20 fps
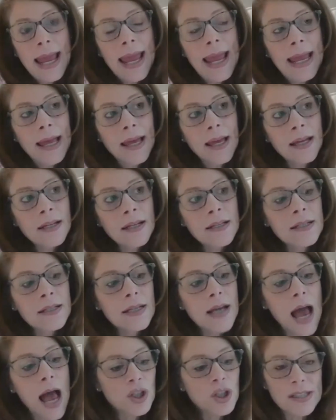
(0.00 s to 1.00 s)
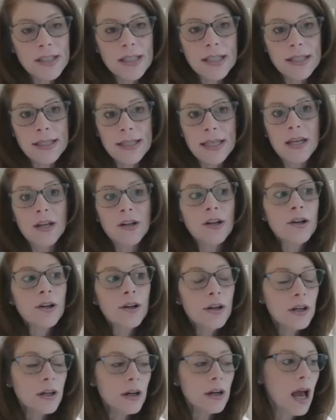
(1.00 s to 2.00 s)
And just this
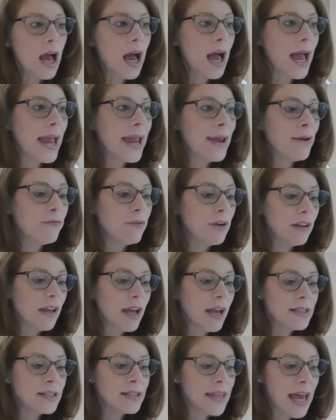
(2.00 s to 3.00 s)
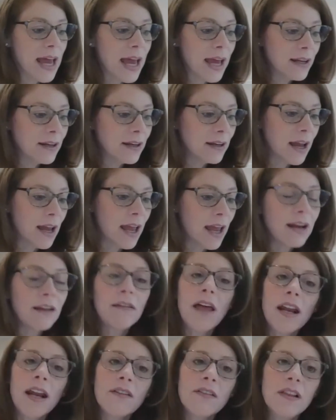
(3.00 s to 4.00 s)
year, I realized that I had a
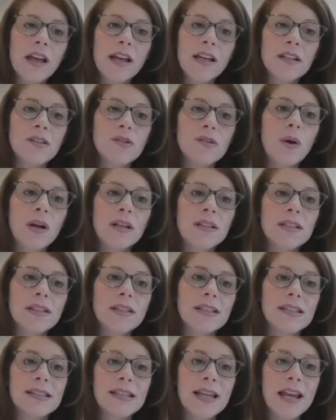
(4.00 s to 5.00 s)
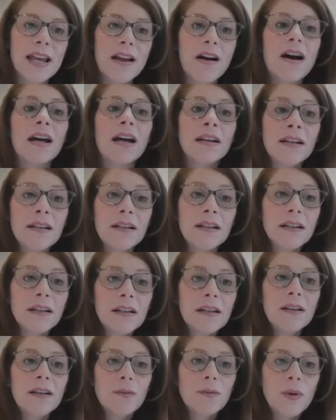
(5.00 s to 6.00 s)
lot of clients who wanted to stay on
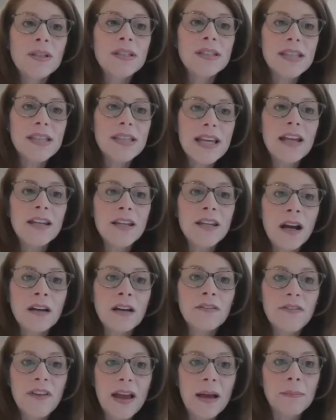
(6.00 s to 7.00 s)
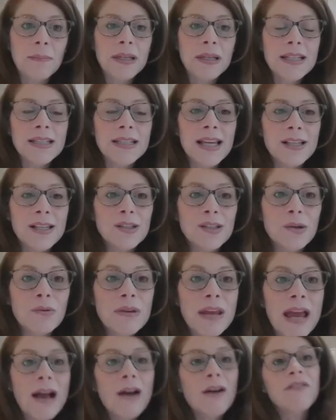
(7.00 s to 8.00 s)
once they had young families. And so
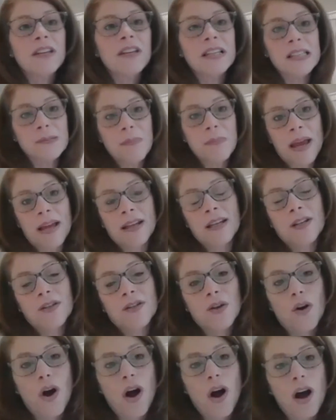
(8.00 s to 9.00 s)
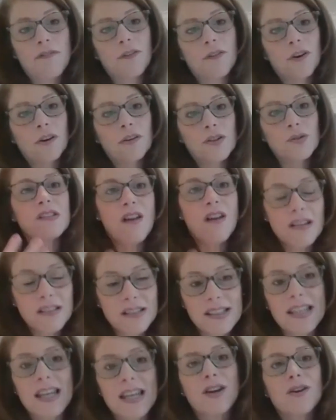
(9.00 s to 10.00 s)
now I've expanded to offer this
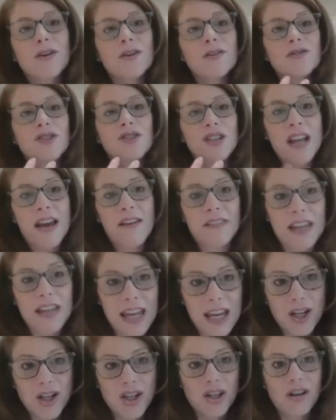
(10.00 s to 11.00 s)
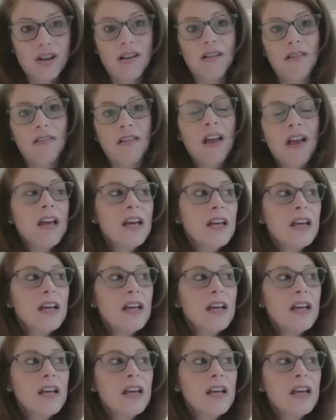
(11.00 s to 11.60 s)
concierge navigational